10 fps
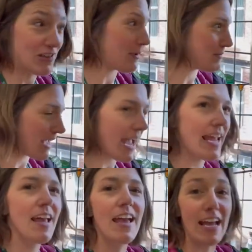chip
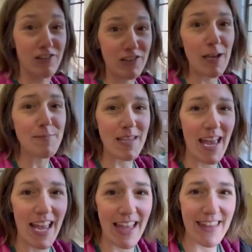day. It's chip
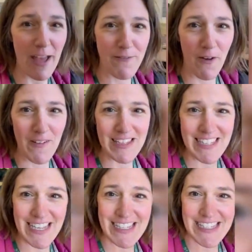day, and therefore it's
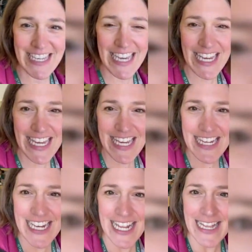
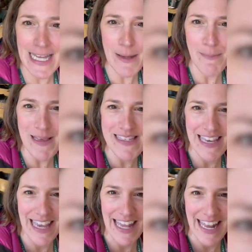exceedingly
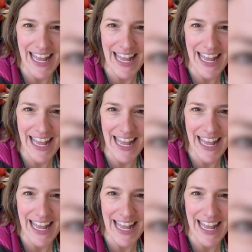busy in